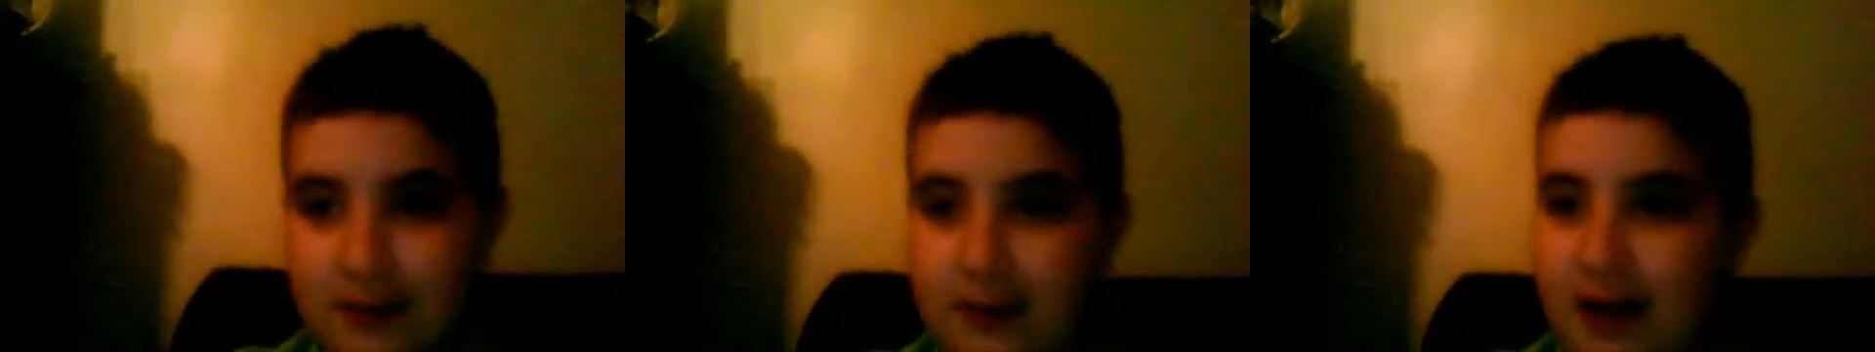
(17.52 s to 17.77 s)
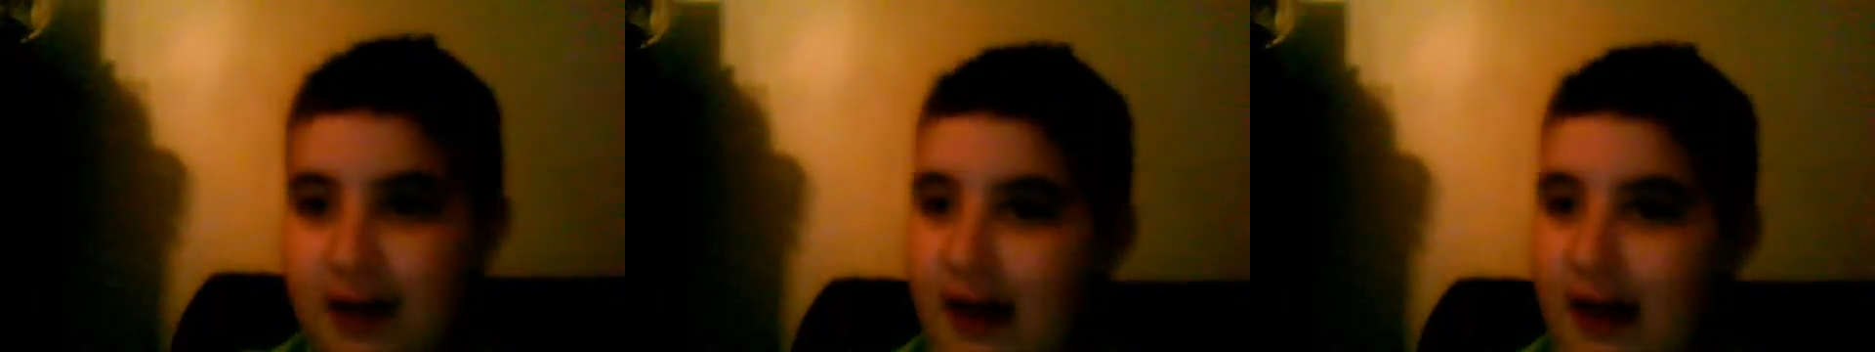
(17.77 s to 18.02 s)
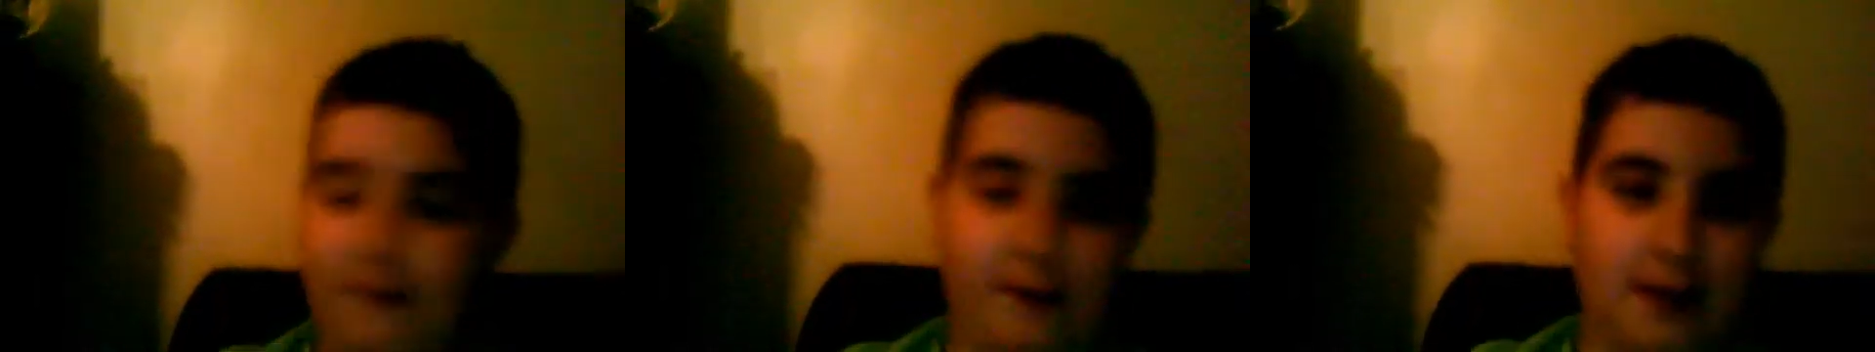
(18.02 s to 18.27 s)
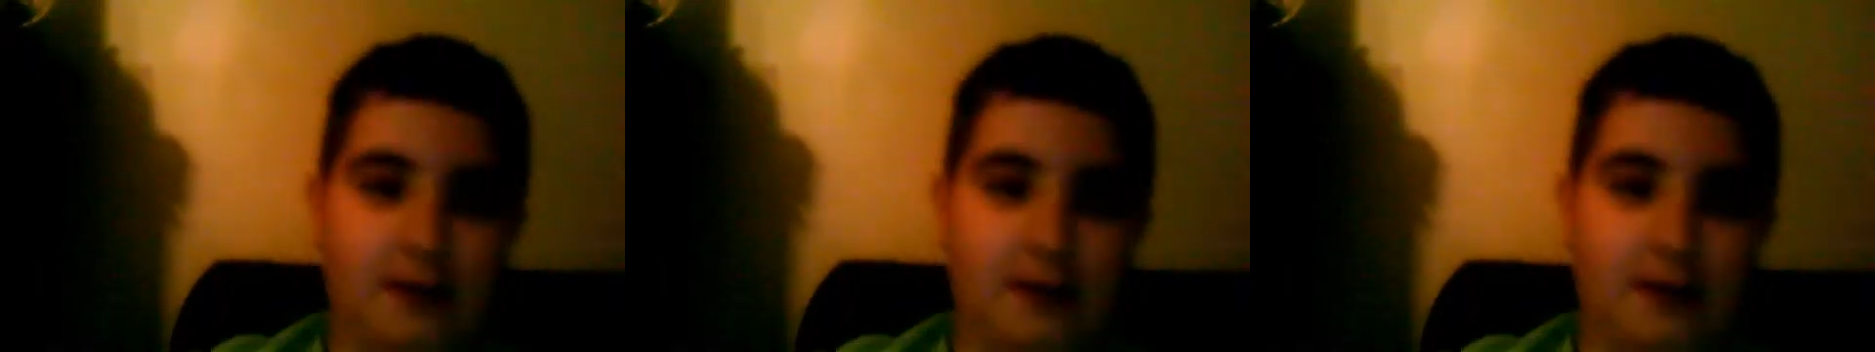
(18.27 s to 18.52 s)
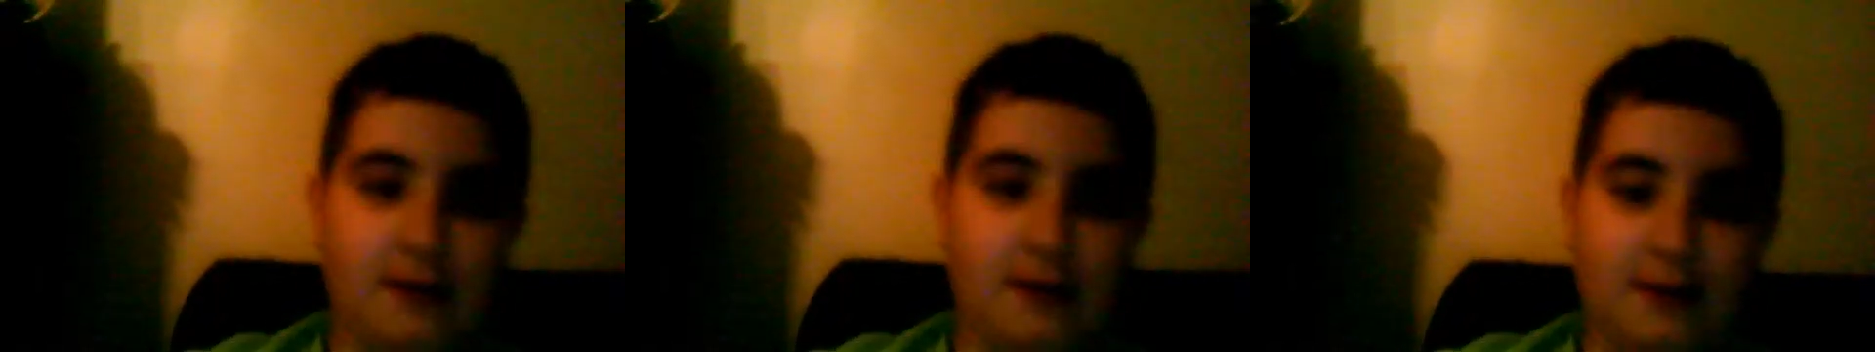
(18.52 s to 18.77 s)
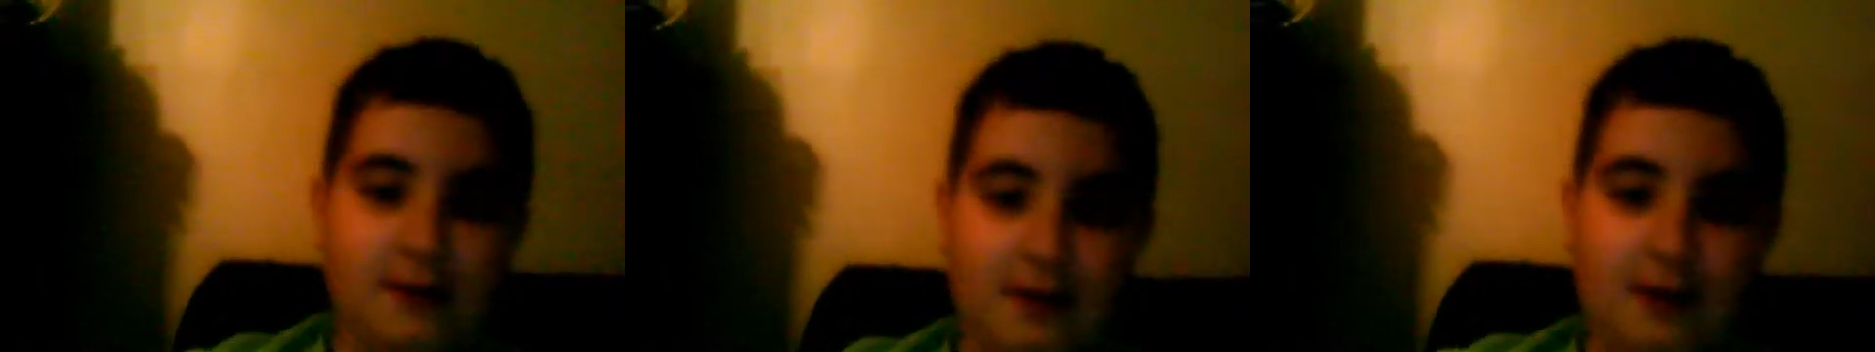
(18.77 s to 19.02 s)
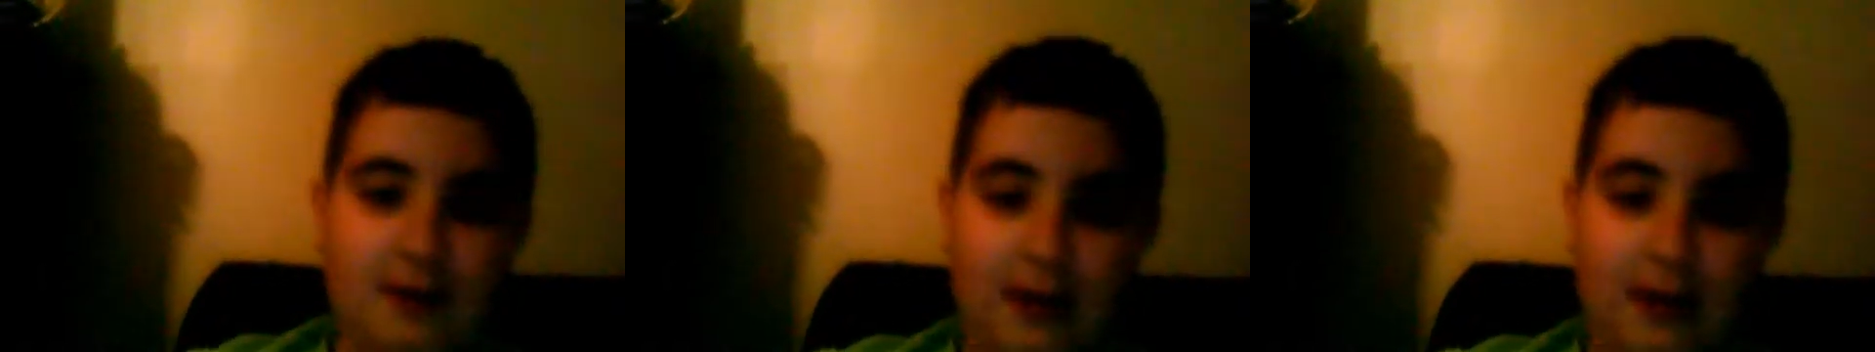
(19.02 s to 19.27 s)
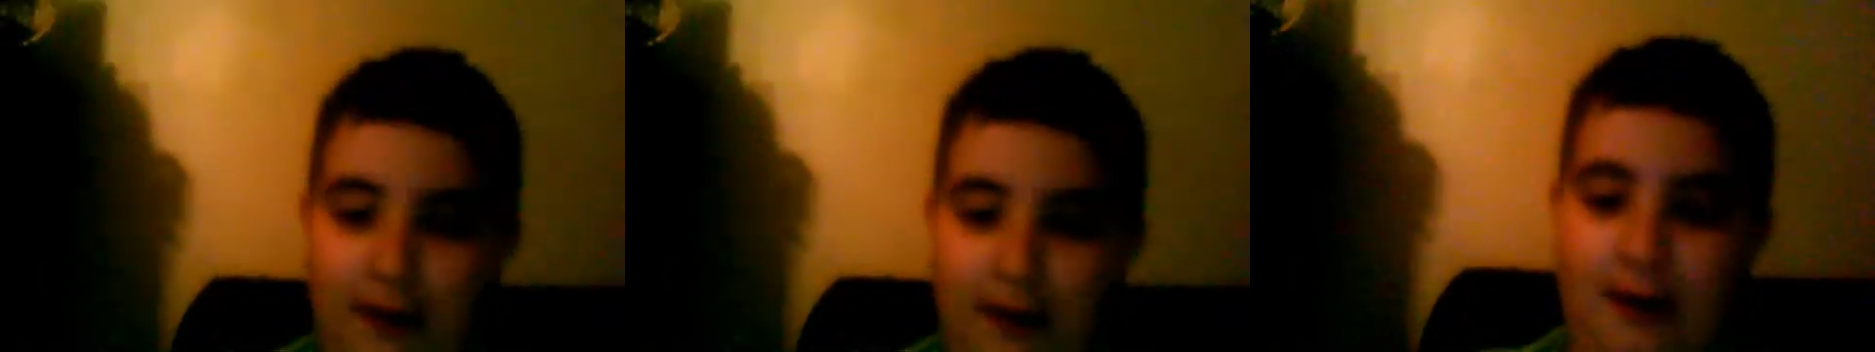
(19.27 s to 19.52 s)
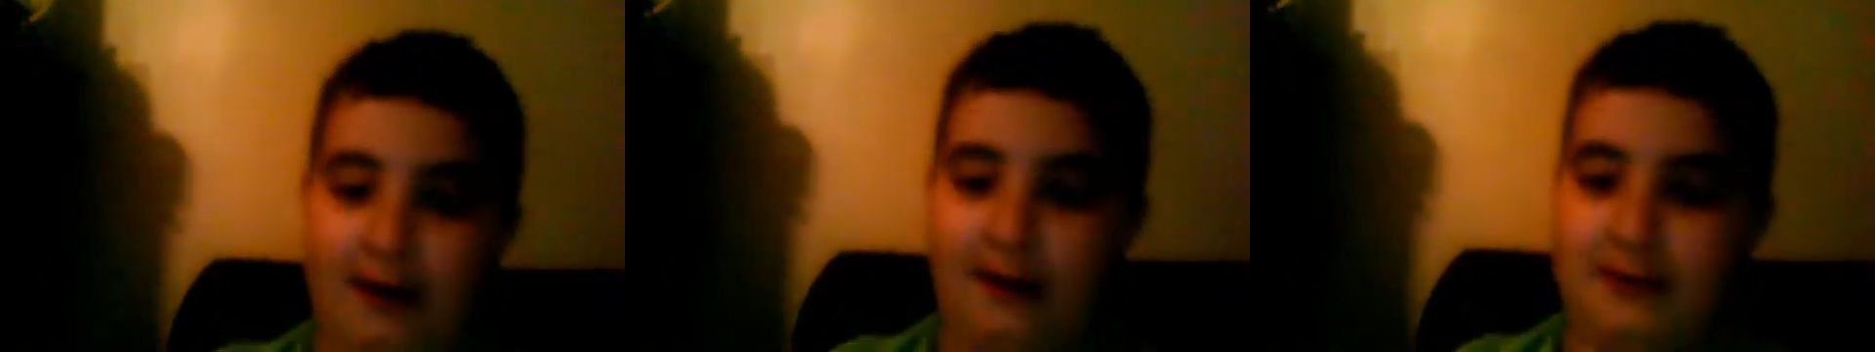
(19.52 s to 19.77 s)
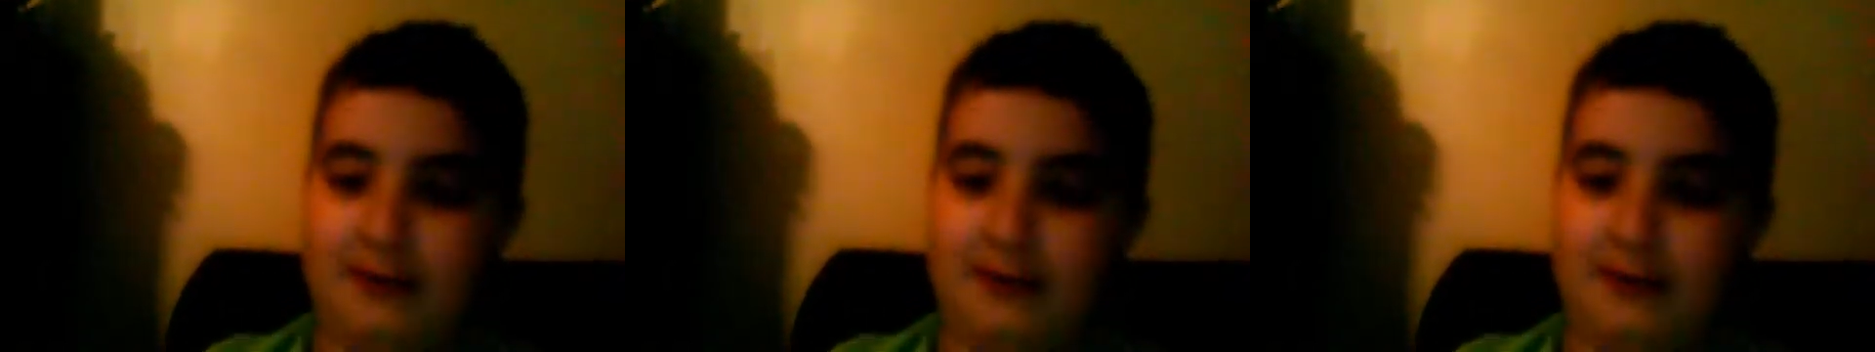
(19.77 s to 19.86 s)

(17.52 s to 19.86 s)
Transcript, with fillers: haven't gone